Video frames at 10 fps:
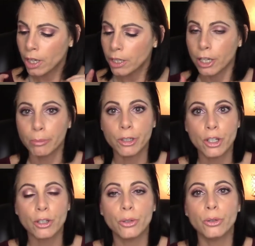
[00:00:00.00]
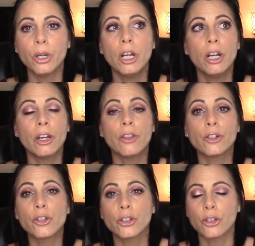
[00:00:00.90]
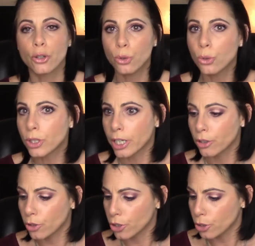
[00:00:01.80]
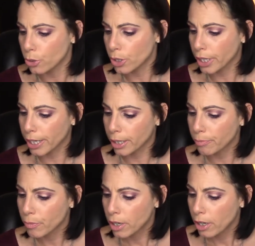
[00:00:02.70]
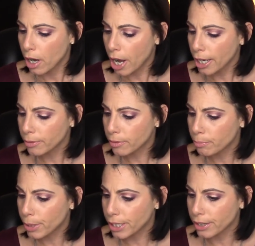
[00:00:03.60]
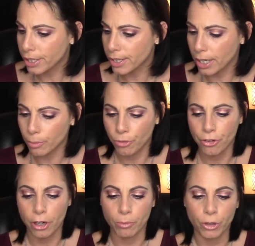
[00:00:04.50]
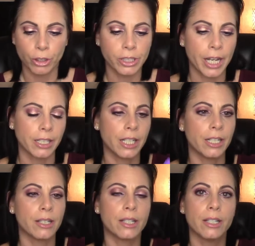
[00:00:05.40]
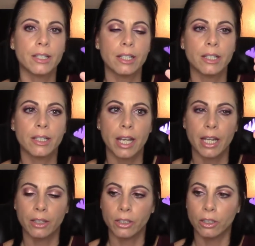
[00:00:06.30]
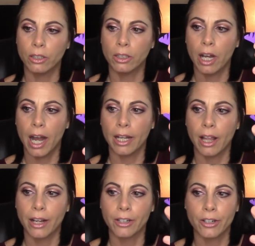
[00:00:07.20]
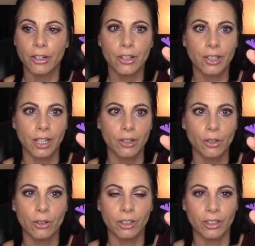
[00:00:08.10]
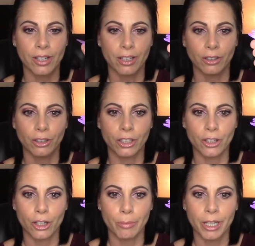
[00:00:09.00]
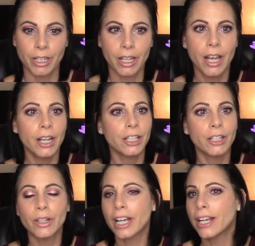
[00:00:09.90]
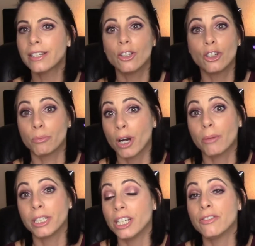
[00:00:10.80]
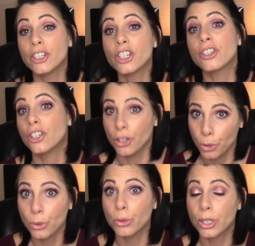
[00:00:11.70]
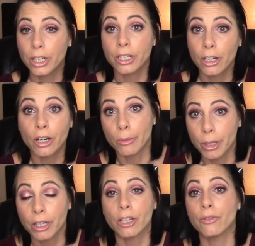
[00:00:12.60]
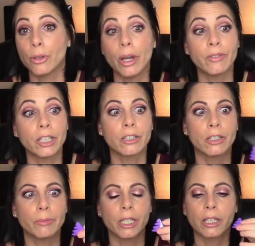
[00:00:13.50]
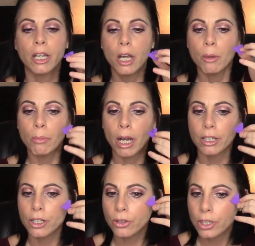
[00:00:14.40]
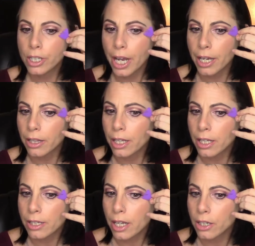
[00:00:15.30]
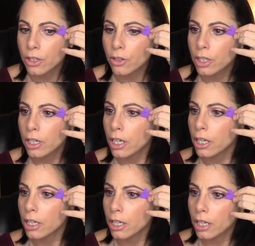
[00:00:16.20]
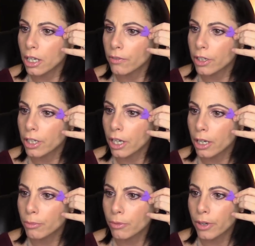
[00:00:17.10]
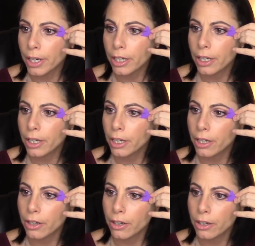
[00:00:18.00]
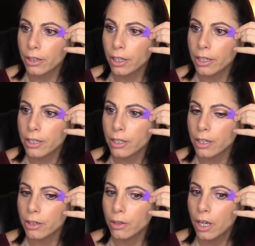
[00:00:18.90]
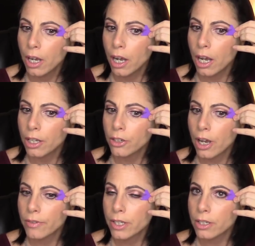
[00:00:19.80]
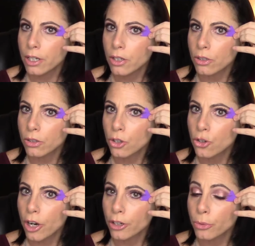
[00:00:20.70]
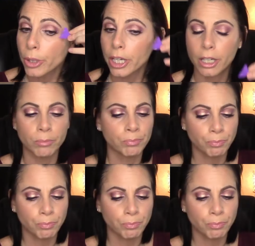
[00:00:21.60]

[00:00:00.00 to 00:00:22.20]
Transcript: Number two, there's certain tools that you can use. Like, I picked this up from Real Techniques. This is a little eyeliner stencil. It looks like a little guitar pick. You know what, guys? You could probably even just use a guitar pick if you have a guitar pick. But you can take this and you can even it up right here, like so and you have a stencil to draw your wing.